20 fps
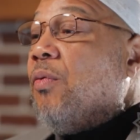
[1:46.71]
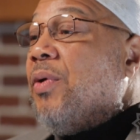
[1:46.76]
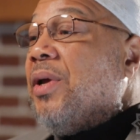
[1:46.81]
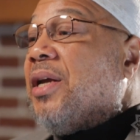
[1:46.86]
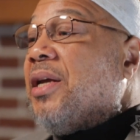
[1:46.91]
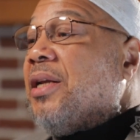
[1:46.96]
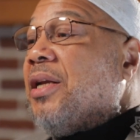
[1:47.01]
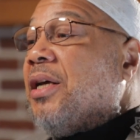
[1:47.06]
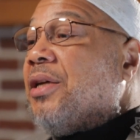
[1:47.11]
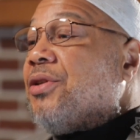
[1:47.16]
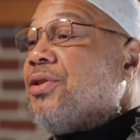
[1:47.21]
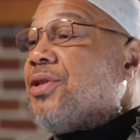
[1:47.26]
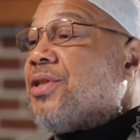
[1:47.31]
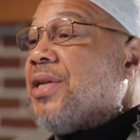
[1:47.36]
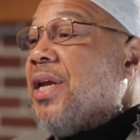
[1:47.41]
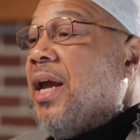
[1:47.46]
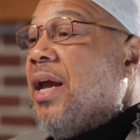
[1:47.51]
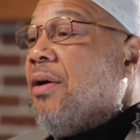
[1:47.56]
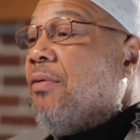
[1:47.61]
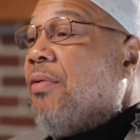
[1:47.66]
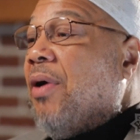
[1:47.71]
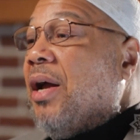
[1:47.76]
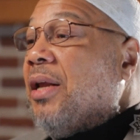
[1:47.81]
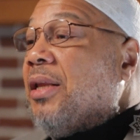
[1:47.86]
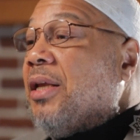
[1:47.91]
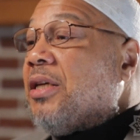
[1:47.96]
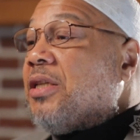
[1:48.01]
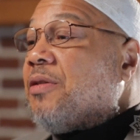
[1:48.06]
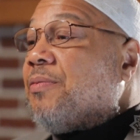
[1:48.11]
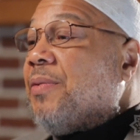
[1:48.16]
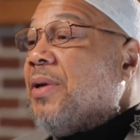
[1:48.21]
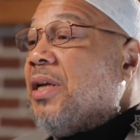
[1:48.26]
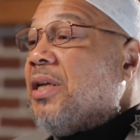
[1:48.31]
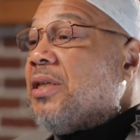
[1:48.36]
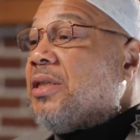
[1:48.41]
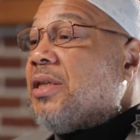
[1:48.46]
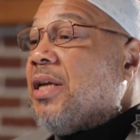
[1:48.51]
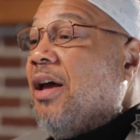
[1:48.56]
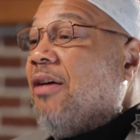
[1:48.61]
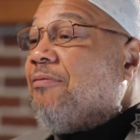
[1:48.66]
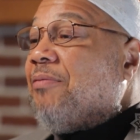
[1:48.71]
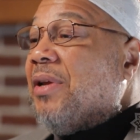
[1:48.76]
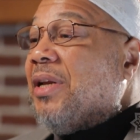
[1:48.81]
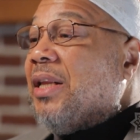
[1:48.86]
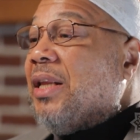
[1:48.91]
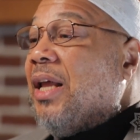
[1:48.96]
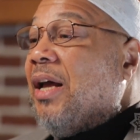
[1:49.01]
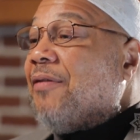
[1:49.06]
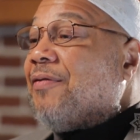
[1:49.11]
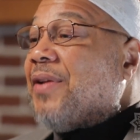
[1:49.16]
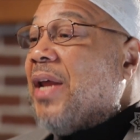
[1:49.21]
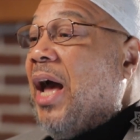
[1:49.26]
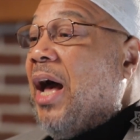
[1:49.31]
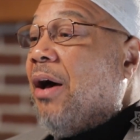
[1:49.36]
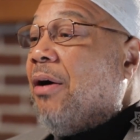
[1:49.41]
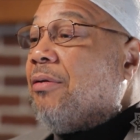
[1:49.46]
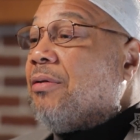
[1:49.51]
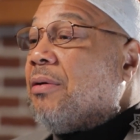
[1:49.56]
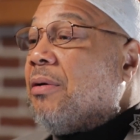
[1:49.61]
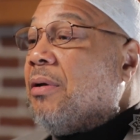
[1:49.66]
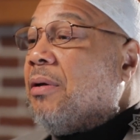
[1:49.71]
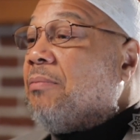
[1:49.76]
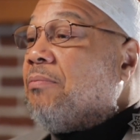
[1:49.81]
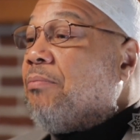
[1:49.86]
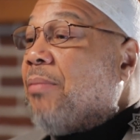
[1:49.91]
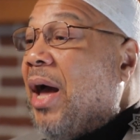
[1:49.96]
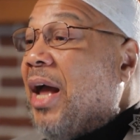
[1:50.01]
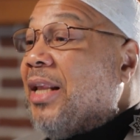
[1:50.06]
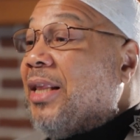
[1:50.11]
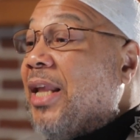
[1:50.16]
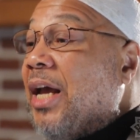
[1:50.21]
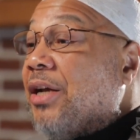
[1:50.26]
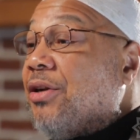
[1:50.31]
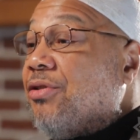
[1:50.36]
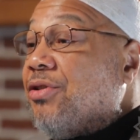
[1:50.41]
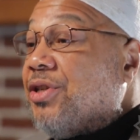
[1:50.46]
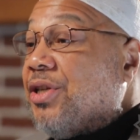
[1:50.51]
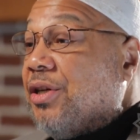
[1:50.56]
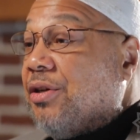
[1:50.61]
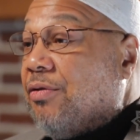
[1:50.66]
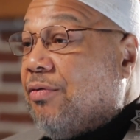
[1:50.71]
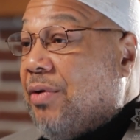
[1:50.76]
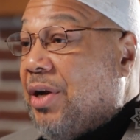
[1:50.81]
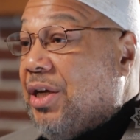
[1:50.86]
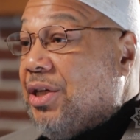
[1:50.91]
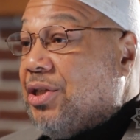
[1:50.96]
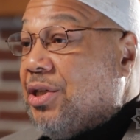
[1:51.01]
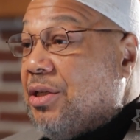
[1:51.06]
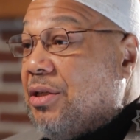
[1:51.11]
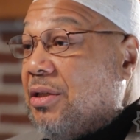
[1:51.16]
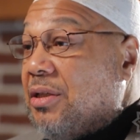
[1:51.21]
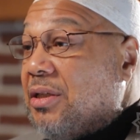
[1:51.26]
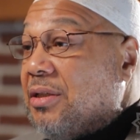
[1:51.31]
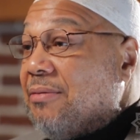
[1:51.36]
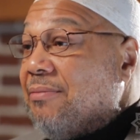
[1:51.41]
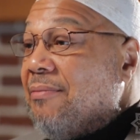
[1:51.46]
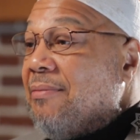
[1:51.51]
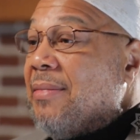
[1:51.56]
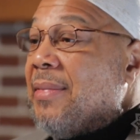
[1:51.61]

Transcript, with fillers: we can understand why lesbians have been left out by later generations